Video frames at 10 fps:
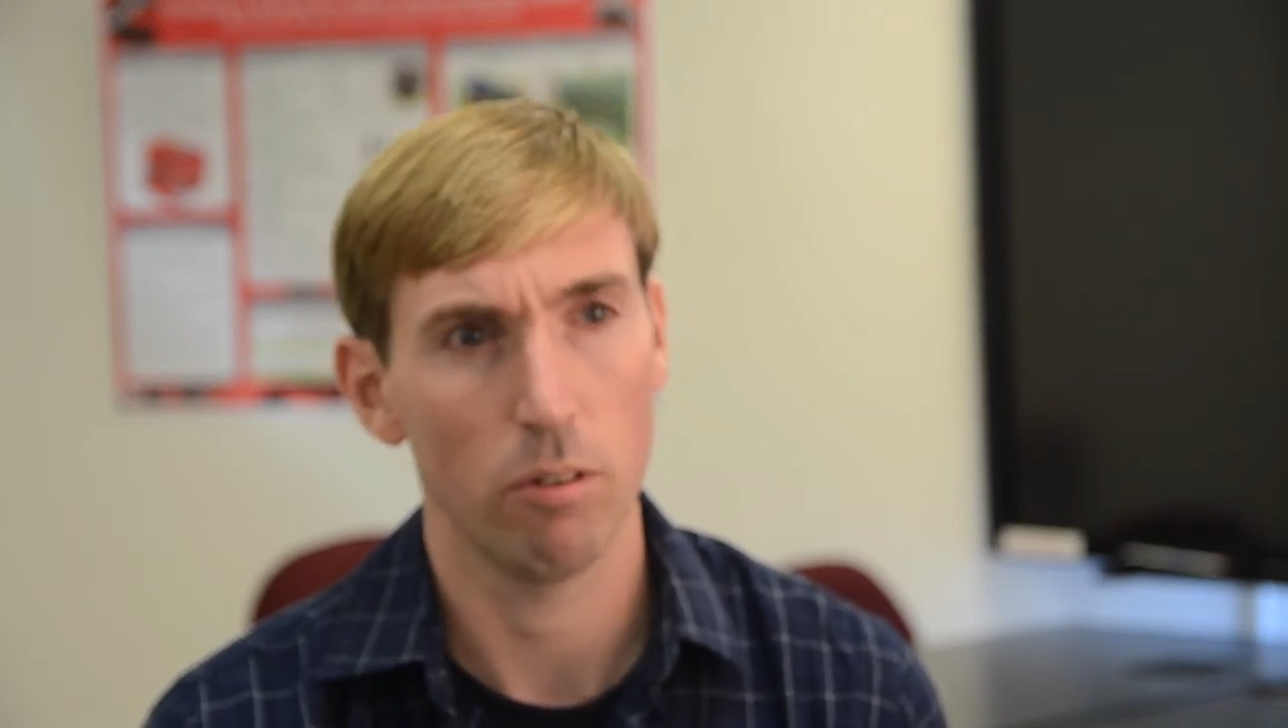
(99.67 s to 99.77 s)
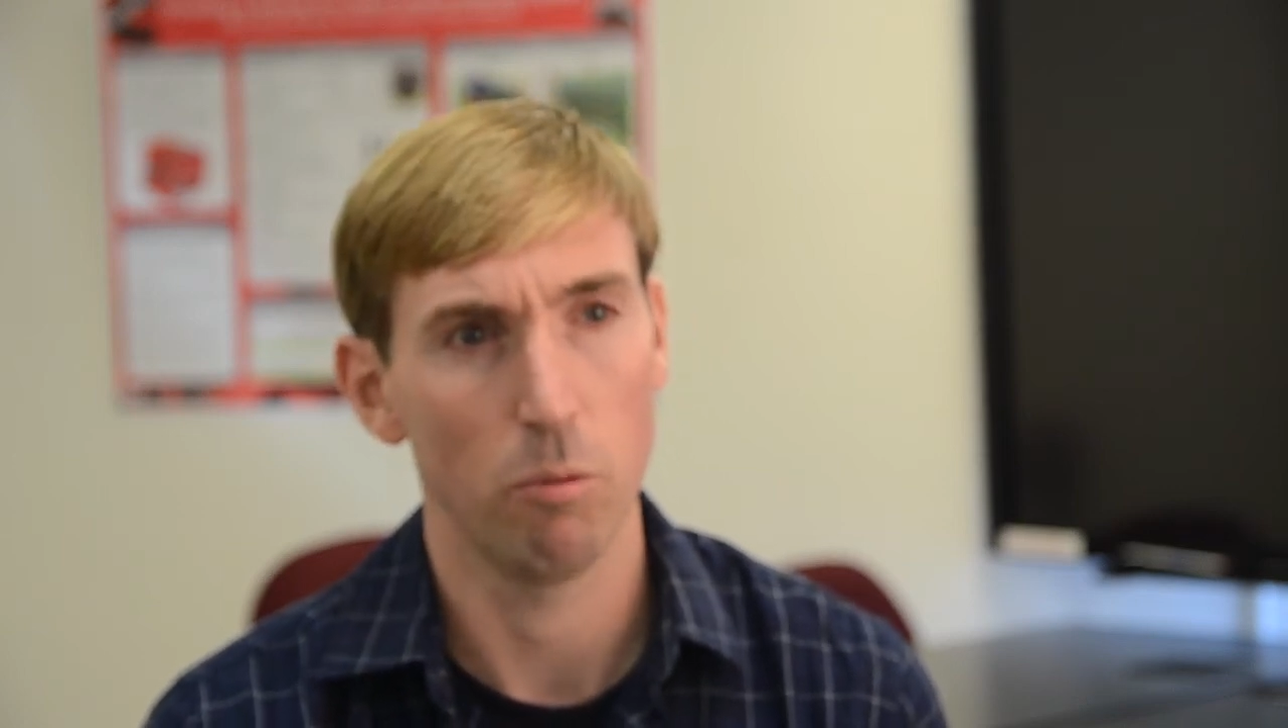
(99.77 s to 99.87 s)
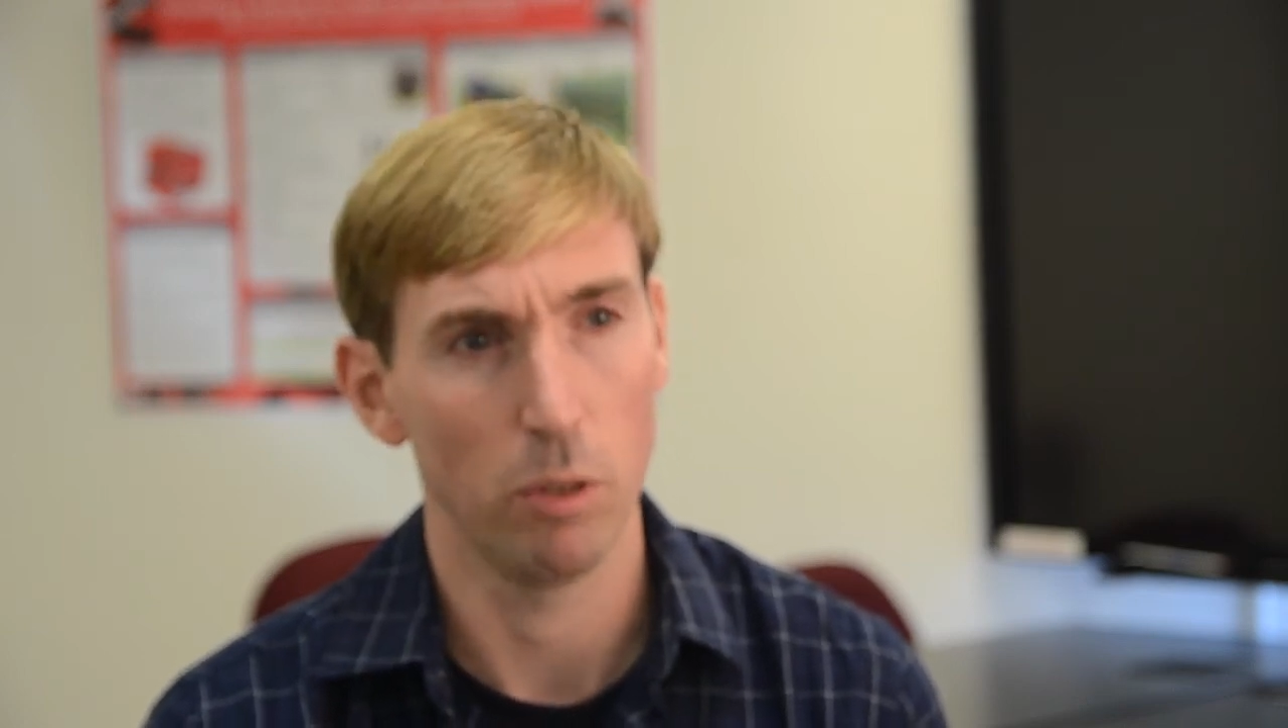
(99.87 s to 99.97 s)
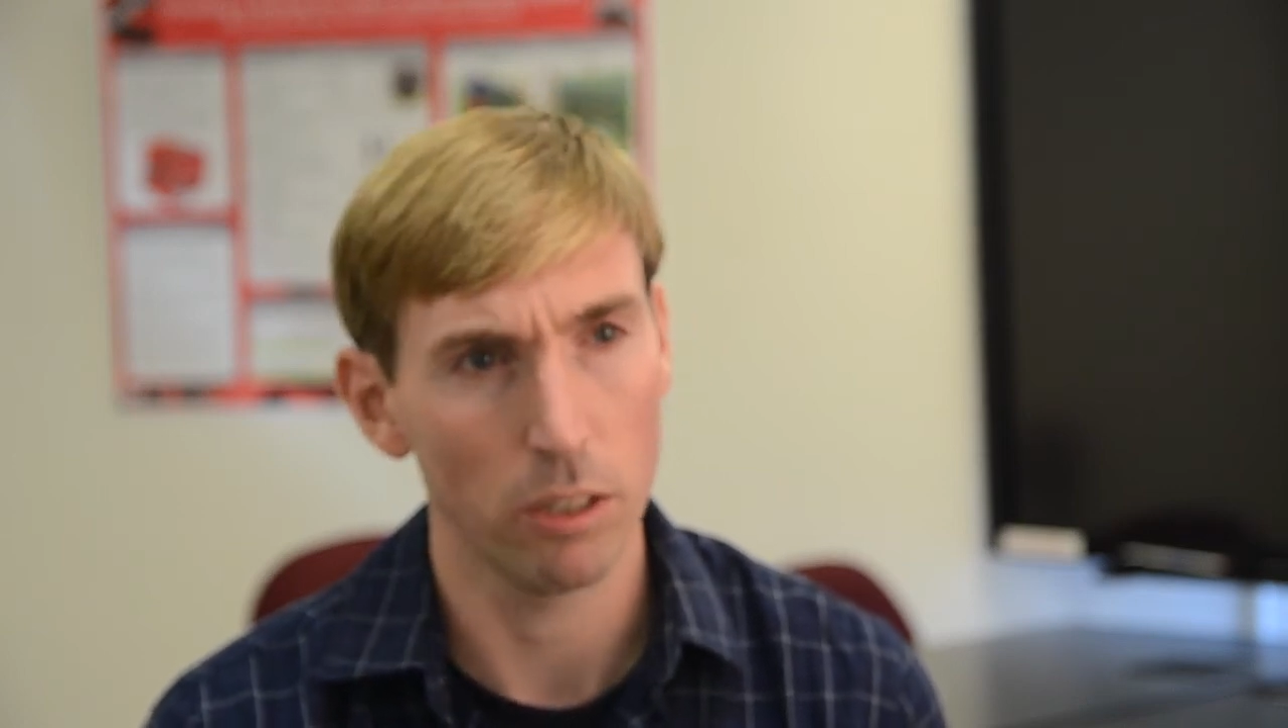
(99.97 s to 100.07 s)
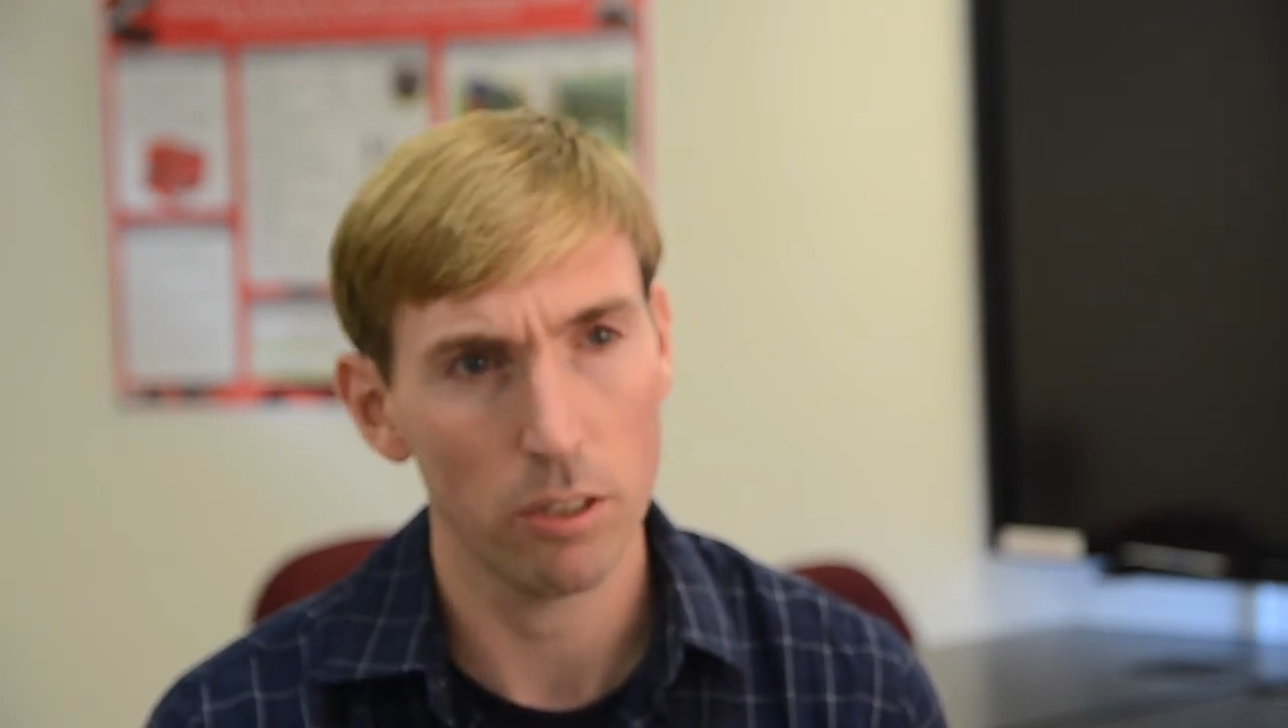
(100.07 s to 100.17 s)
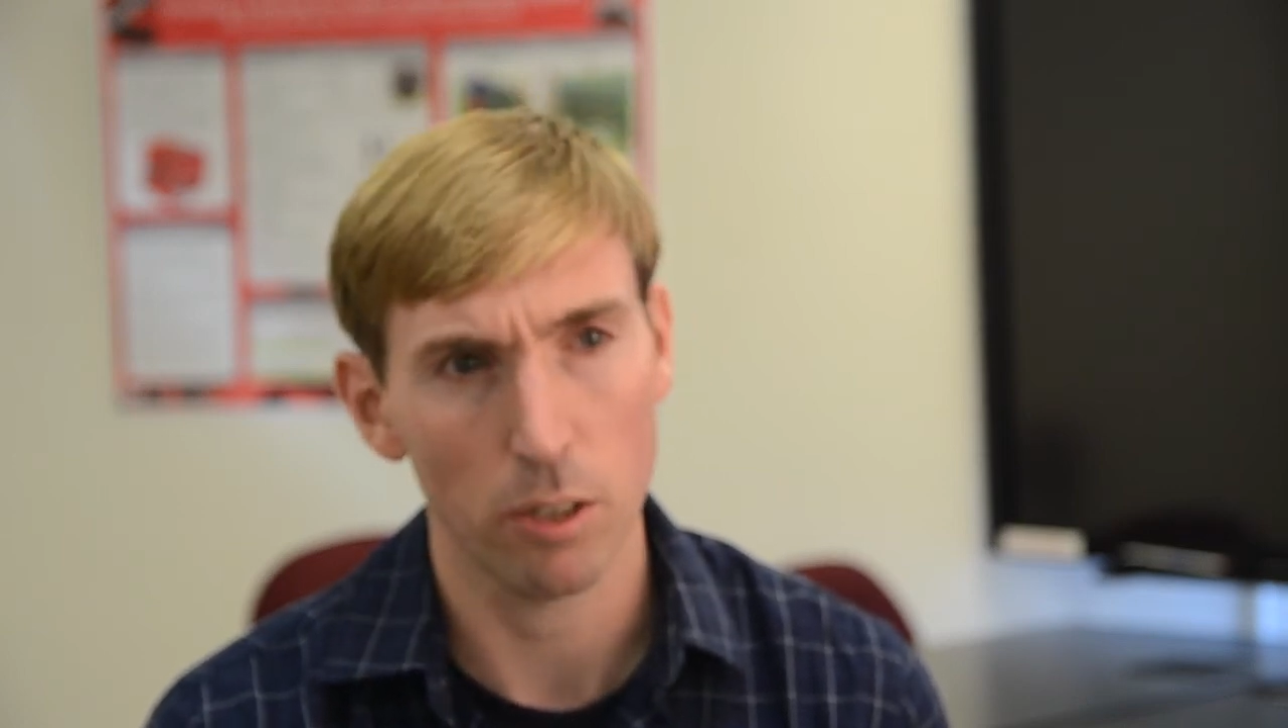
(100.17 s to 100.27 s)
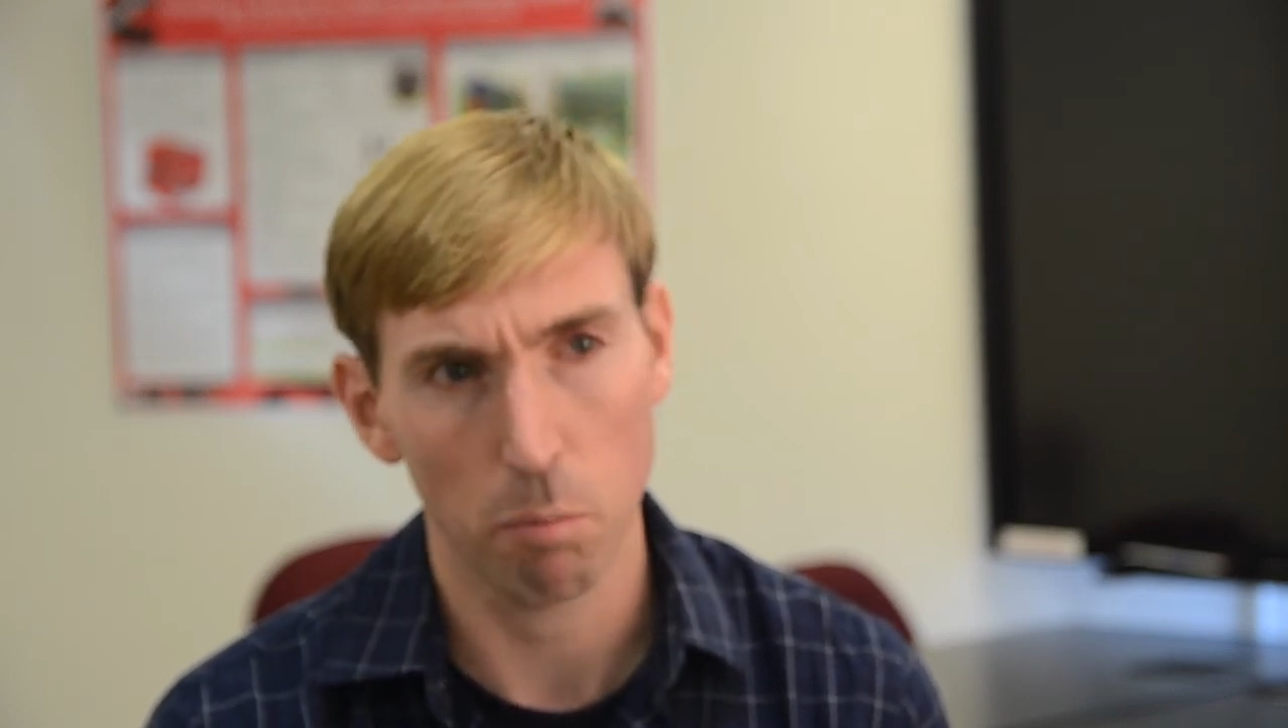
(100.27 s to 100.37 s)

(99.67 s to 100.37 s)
realistic